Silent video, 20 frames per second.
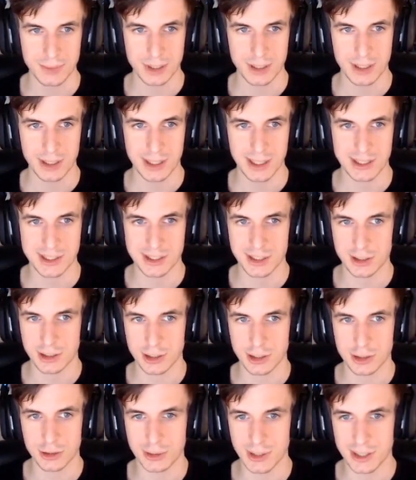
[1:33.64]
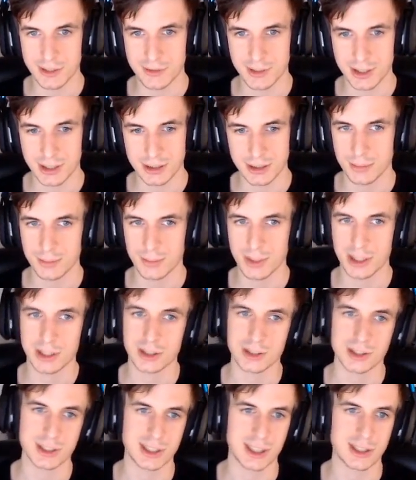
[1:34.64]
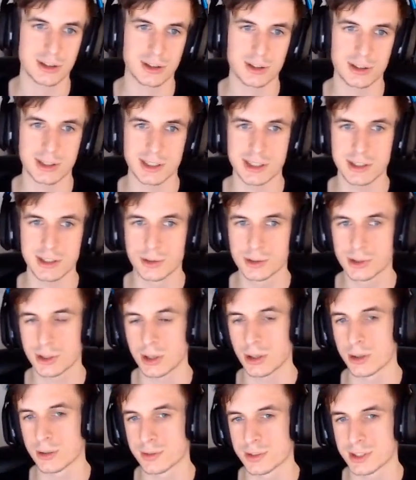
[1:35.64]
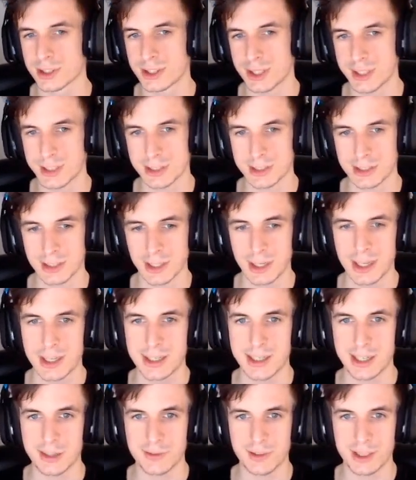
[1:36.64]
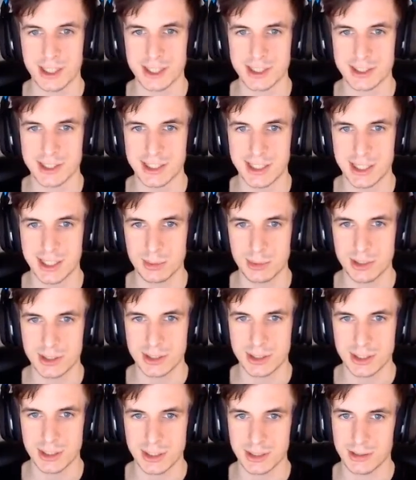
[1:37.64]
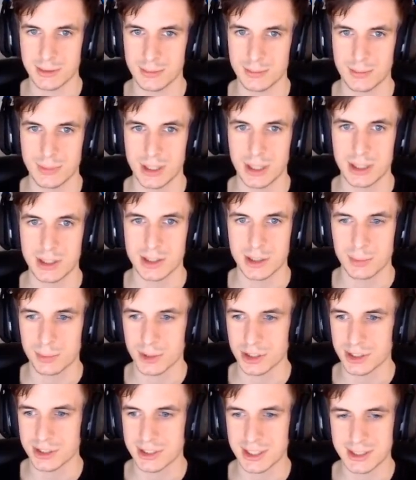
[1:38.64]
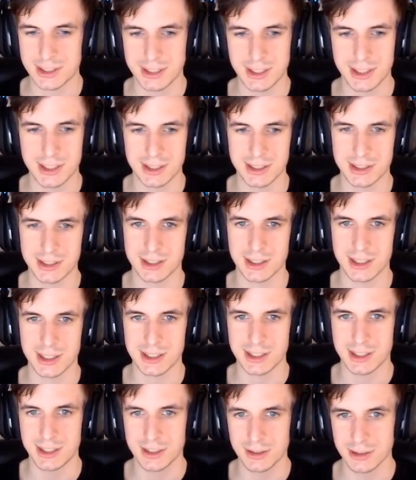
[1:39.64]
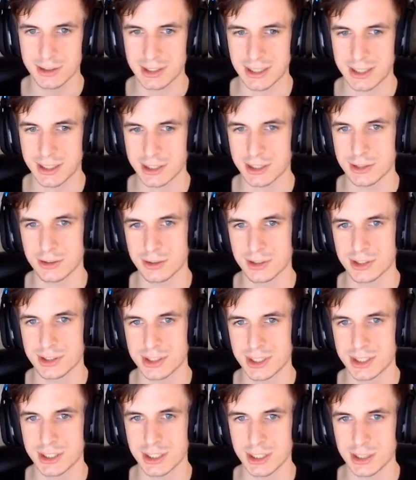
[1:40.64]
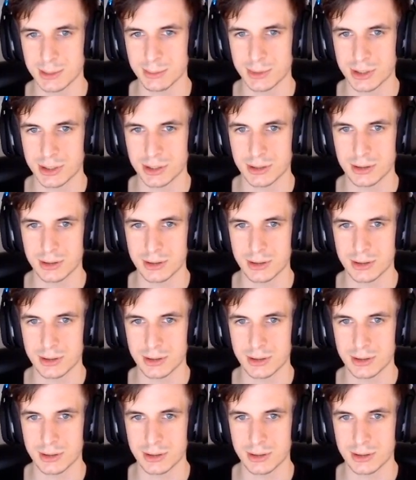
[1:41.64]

it's not gonna do anything because it already used all of the stacks. Now if I cast the heal ability, the person that's here is gonna get healed, and I can do this 3 times.